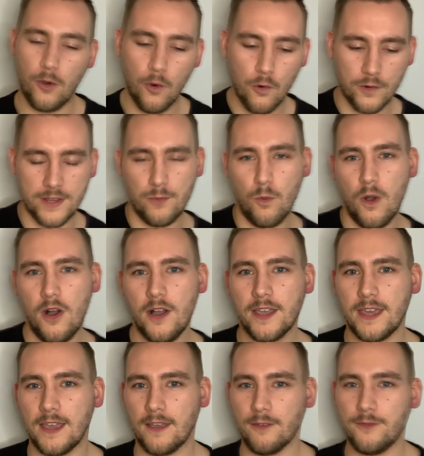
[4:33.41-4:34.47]
already
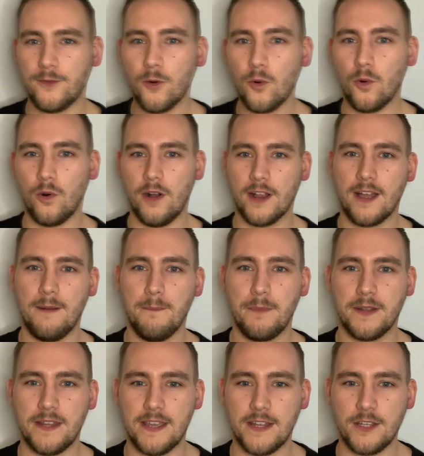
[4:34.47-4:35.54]
working for a
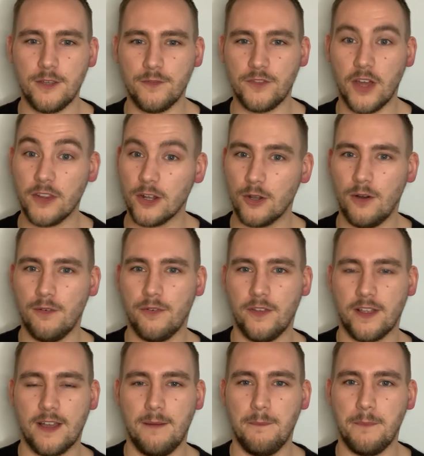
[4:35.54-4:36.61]
company and you've done a lot for
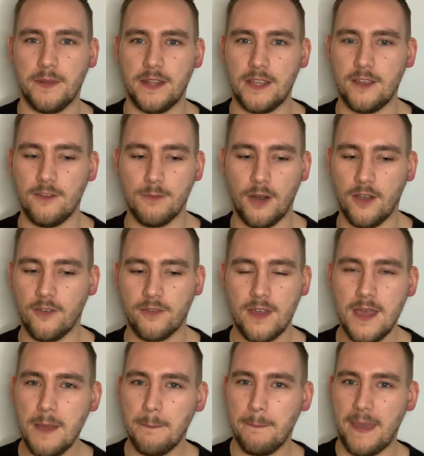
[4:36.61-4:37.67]
the company, you might have
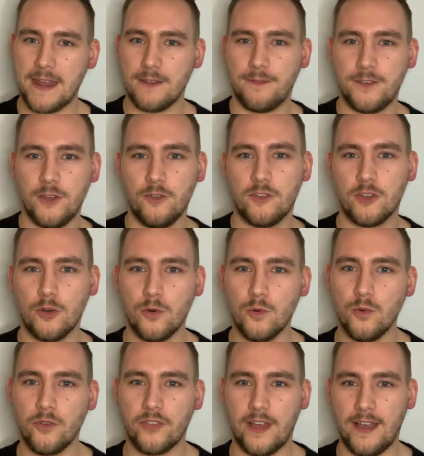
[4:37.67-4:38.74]
made a few
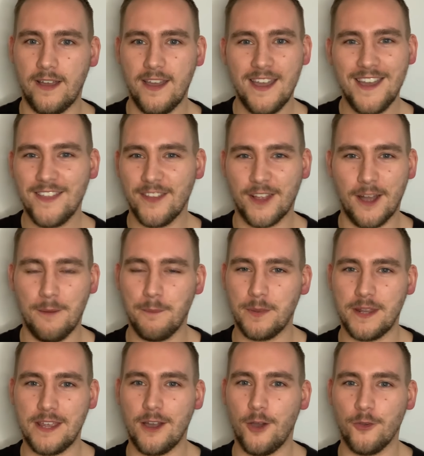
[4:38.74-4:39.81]
tools that the
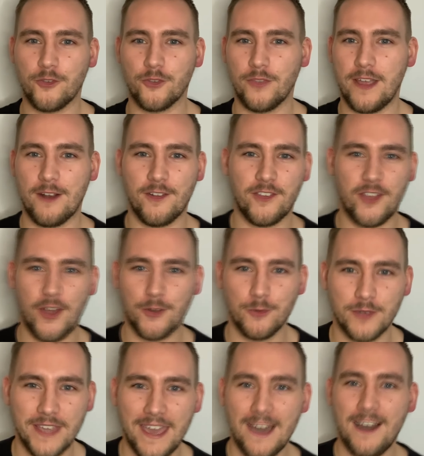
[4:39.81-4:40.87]
company hosts on their
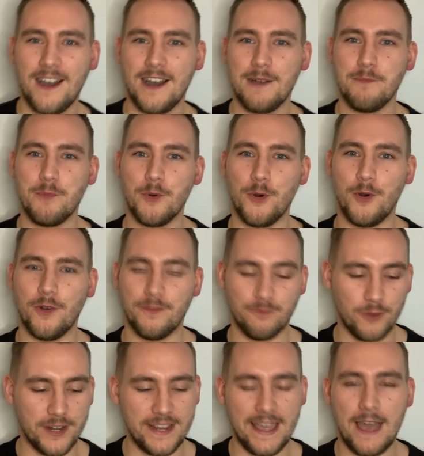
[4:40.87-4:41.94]
internal GitHub or
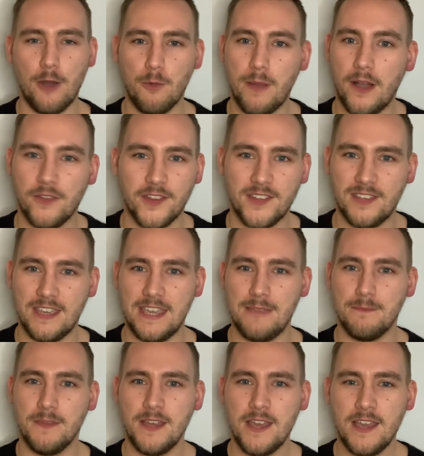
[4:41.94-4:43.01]
really help out the
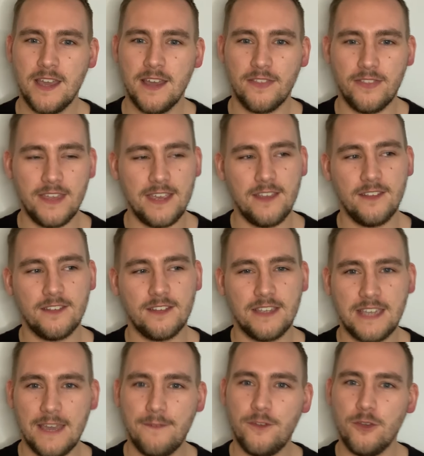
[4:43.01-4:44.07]
team. These
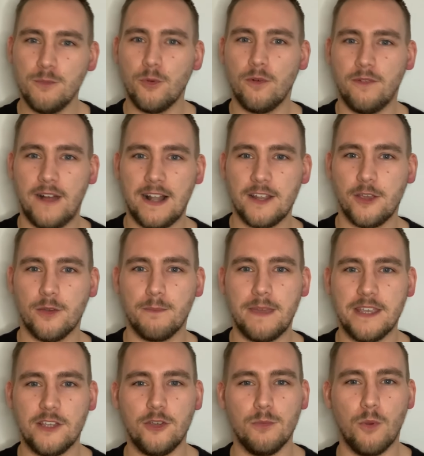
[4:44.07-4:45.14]
give you more value and
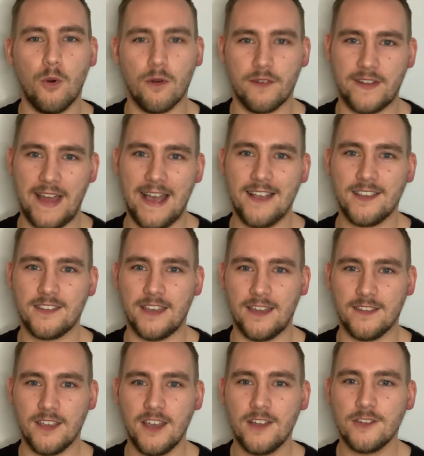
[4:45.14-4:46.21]
make you more of an
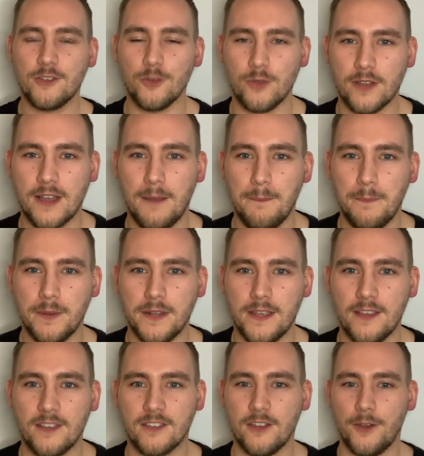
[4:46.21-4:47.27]
asset to the
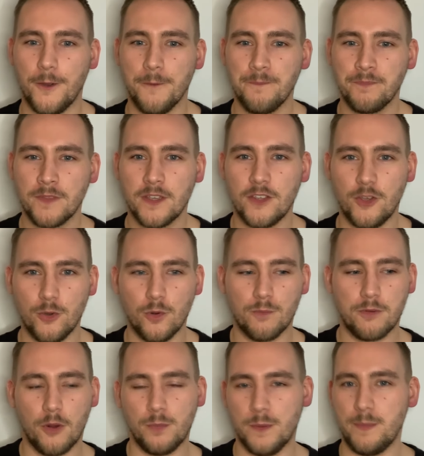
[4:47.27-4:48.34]
company. So you
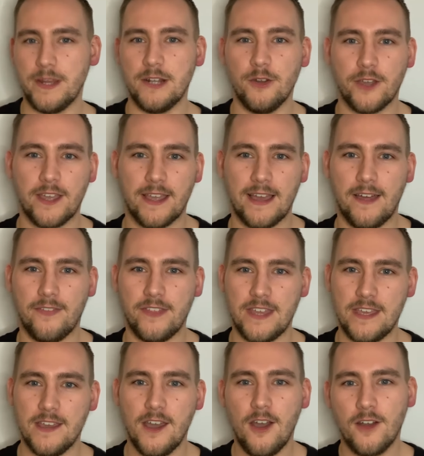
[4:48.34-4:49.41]
would probably be looking at
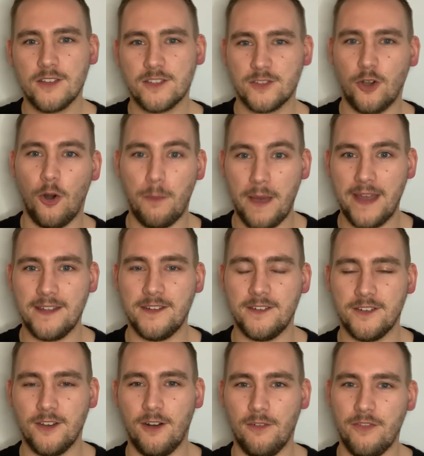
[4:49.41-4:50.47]
the top
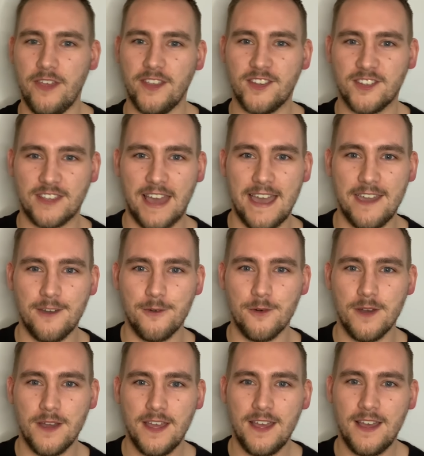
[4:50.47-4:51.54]
end of this
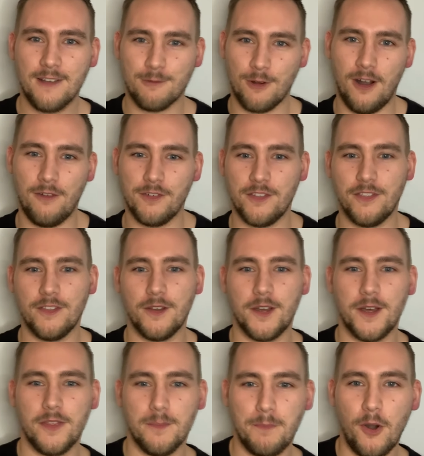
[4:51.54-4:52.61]
scale rather than
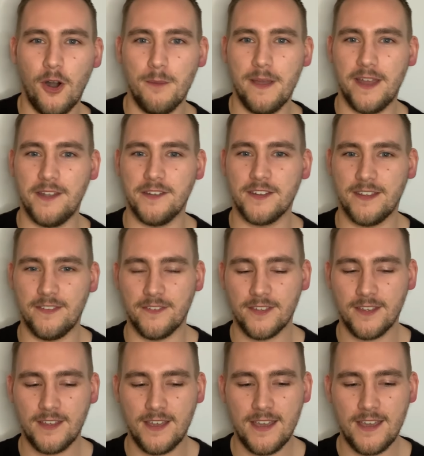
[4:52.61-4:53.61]
the bottom end. And